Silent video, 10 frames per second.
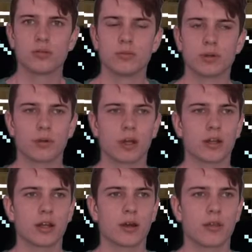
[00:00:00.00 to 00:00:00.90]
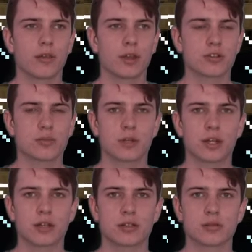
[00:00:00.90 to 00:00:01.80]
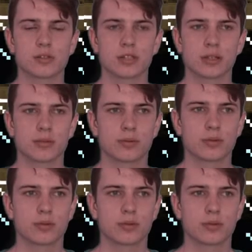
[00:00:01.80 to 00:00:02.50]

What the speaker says: But right now, I think I should be getting some sleep.